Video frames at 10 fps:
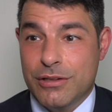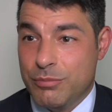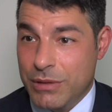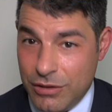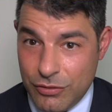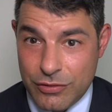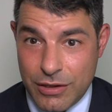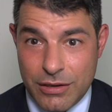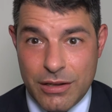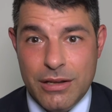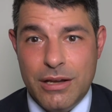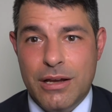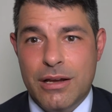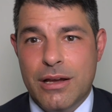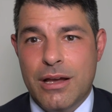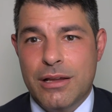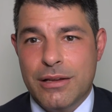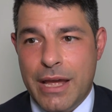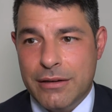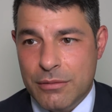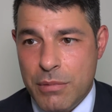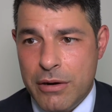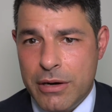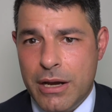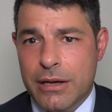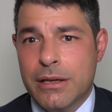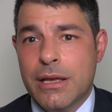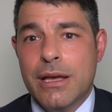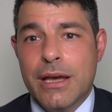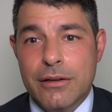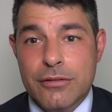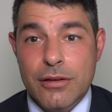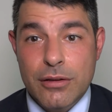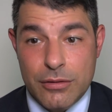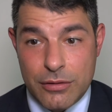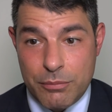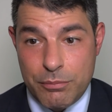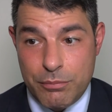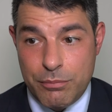It's been used in Latin America, and it's the